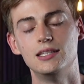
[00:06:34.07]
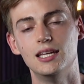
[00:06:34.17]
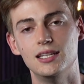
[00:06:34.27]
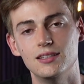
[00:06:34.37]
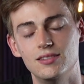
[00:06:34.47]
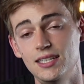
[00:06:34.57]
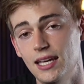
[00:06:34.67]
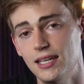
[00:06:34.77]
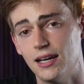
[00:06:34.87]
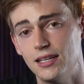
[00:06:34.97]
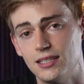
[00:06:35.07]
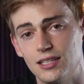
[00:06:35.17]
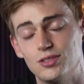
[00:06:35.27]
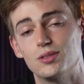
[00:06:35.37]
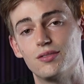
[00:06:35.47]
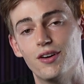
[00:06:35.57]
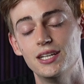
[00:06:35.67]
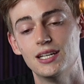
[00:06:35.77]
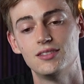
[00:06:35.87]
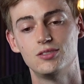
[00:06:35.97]
then the AI can just
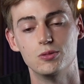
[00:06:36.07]
find that.